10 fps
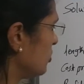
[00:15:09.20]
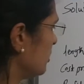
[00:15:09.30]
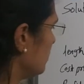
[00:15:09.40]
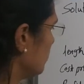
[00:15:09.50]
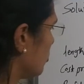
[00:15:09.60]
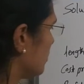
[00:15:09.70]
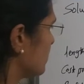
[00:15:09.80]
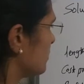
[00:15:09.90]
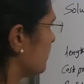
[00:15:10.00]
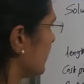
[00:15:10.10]
on the
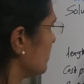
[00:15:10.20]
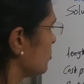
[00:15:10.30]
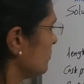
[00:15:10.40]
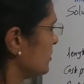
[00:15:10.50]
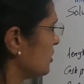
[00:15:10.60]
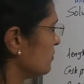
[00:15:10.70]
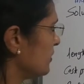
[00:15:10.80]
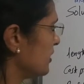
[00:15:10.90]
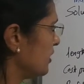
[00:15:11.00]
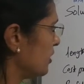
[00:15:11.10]
cost price of shirt
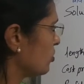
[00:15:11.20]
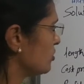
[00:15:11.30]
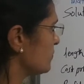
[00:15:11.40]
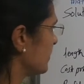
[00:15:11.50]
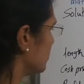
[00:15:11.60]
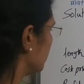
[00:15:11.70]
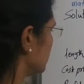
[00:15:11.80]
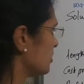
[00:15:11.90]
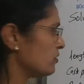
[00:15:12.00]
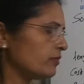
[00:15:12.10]
material. Cost price of the
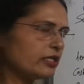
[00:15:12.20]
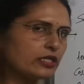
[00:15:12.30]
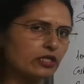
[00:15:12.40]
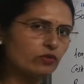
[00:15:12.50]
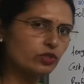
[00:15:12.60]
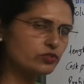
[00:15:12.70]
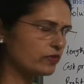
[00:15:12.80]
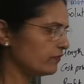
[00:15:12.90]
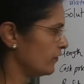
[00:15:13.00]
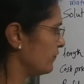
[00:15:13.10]
shirt material was
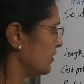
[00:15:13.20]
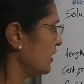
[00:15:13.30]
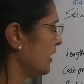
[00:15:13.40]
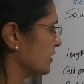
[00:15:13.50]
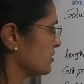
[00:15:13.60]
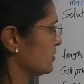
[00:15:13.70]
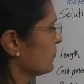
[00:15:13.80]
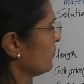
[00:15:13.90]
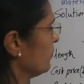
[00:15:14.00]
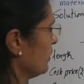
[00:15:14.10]
150x.
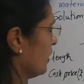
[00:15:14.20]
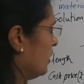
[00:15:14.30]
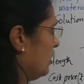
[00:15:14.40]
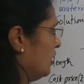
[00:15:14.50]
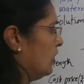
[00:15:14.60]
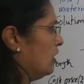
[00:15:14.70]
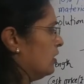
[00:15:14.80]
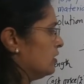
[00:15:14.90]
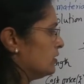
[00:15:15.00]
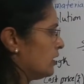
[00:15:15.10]

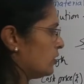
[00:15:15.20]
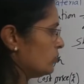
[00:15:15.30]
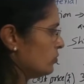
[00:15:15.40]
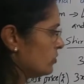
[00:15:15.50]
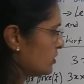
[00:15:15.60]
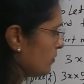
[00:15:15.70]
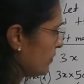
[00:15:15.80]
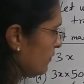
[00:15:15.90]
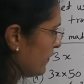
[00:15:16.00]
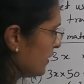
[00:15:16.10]
Now
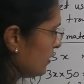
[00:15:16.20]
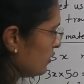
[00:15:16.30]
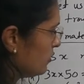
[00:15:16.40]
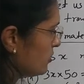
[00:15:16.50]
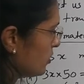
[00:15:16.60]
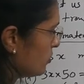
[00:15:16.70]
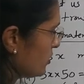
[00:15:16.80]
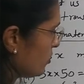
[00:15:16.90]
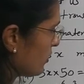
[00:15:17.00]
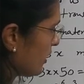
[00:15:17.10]
simplify here, 0
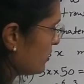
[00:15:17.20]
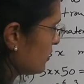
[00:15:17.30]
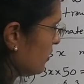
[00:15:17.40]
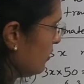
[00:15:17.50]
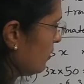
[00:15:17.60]
0 cancel,